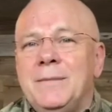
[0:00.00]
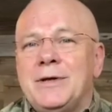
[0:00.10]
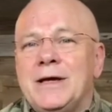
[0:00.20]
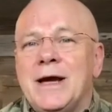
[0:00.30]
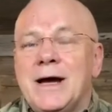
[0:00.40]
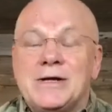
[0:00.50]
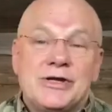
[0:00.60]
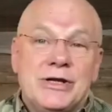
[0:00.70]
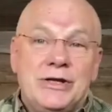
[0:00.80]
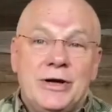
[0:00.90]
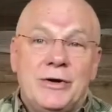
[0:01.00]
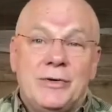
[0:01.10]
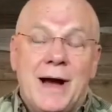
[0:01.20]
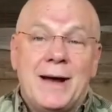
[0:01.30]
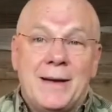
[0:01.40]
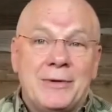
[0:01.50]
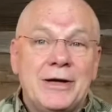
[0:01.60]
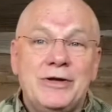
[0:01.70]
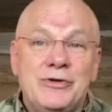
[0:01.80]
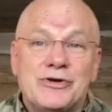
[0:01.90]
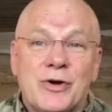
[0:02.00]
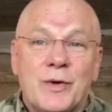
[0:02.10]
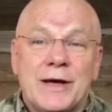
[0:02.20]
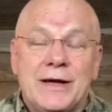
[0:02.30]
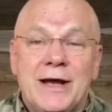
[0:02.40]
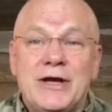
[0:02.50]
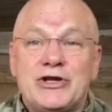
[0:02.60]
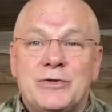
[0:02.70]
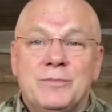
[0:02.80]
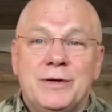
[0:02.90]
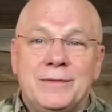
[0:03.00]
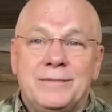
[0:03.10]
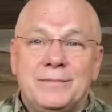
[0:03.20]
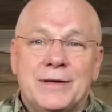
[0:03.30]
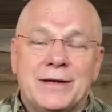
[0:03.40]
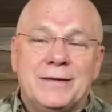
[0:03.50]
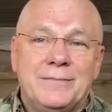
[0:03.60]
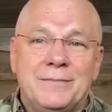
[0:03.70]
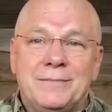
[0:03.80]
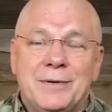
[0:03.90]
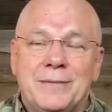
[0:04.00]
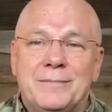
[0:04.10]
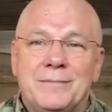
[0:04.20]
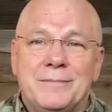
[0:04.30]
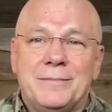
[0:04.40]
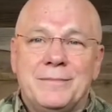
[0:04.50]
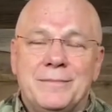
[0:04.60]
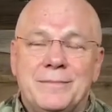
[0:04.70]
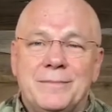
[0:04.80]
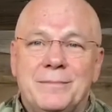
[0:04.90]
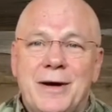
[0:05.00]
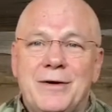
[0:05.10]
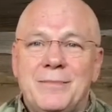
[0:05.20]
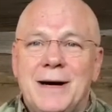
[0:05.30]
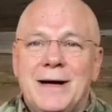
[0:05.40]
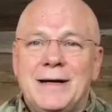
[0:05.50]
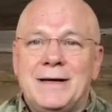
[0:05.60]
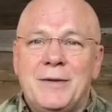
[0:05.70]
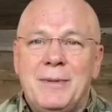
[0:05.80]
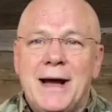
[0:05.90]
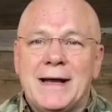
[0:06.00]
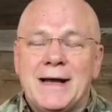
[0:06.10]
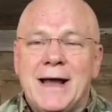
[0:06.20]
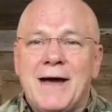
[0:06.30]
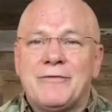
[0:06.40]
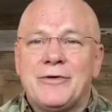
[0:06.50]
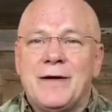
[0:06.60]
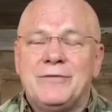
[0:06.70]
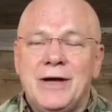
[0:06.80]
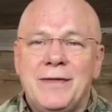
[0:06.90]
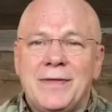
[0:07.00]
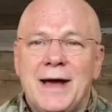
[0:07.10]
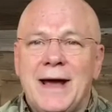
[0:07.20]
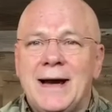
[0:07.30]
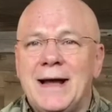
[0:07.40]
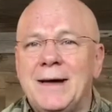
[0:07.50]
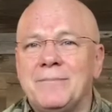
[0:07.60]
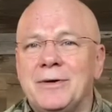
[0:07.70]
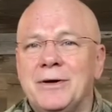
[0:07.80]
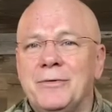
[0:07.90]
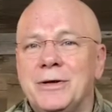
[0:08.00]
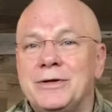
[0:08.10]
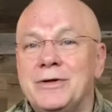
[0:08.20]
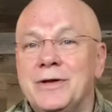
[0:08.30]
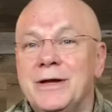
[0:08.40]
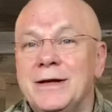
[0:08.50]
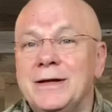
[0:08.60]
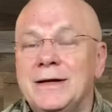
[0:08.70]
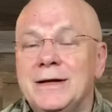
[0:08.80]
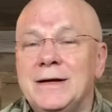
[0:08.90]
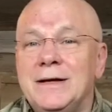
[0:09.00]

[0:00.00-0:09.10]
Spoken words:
But then God said, you know, I'm going to use that wicked nation, but bear in mind, Habakkuk, after I've done that, I'm going to then